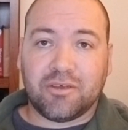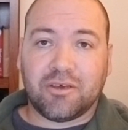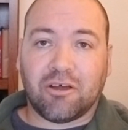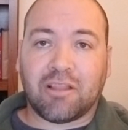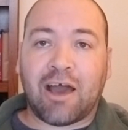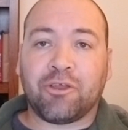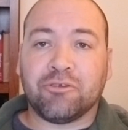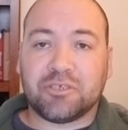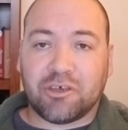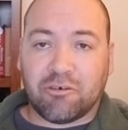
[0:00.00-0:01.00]
Allow
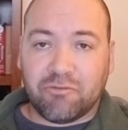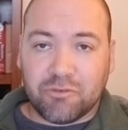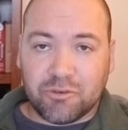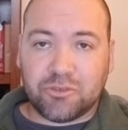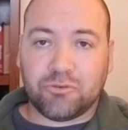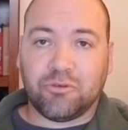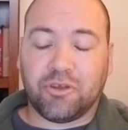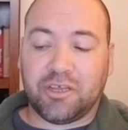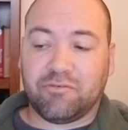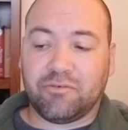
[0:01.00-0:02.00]
yourself to
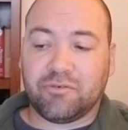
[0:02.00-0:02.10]
grieve.